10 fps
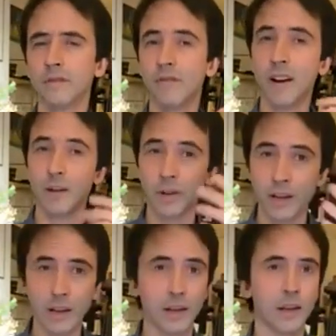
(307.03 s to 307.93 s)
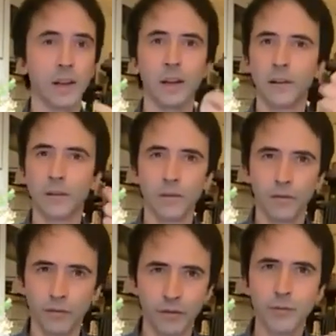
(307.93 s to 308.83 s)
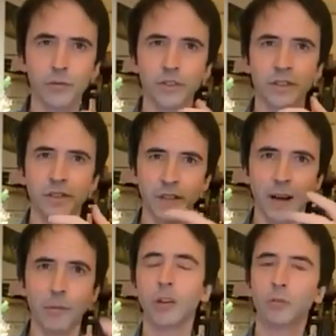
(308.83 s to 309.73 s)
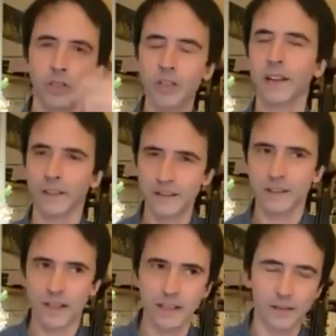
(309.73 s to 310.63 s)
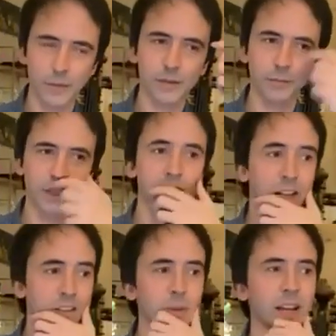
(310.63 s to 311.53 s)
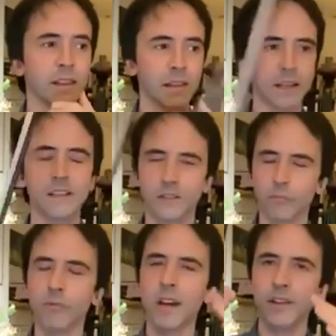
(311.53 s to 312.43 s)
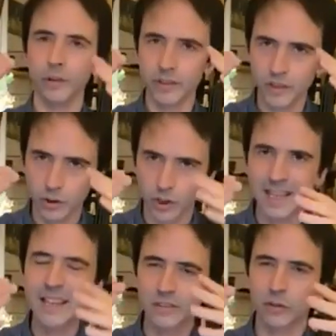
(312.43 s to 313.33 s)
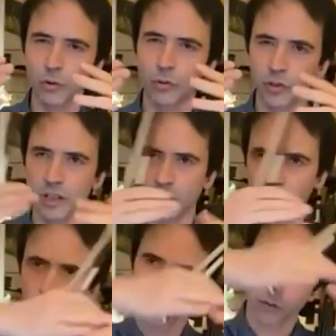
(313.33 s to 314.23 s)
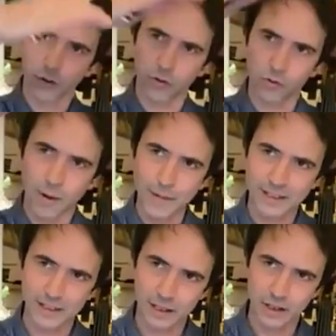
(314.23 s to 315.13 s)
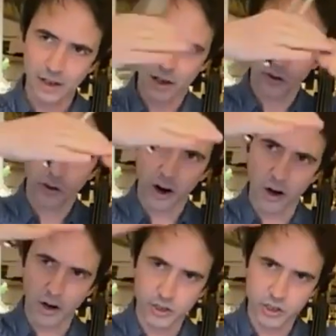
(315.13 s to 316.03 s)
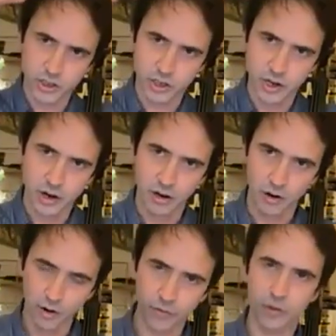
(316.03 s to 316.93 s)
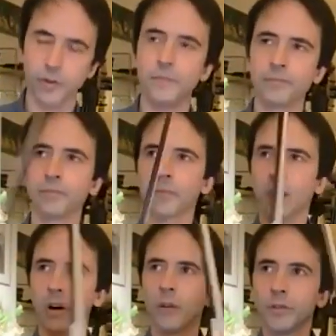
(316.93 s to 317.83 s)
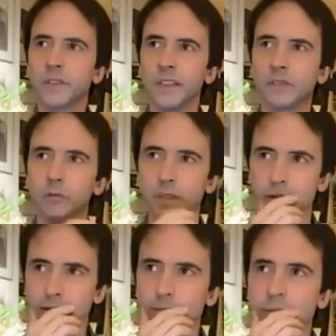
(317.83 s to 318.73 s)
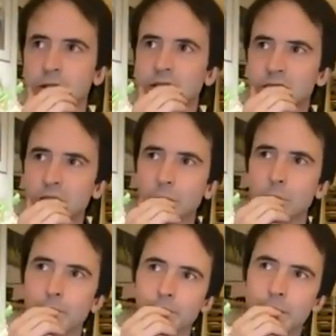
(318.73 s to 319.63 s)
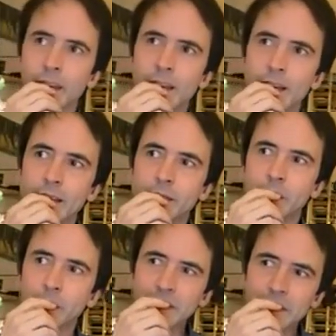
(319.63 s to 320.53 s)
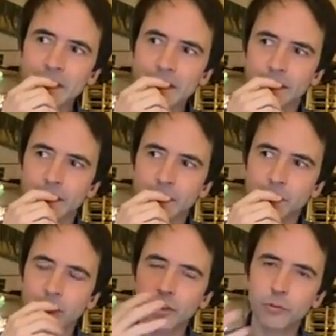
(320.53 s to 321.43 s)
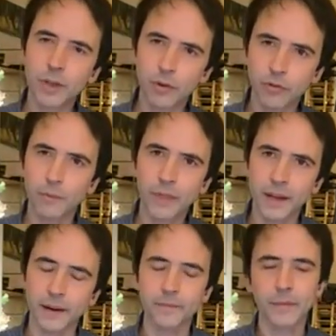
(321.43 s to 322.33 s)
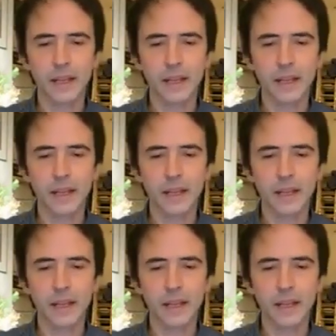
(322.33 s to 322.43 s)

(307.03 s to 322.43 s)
very famous sarabande, which, as I said, as mentioned last week, I think is really the keystone in terms of the grammatic, the arch of the sixth suite. So the question is, where do we go from there?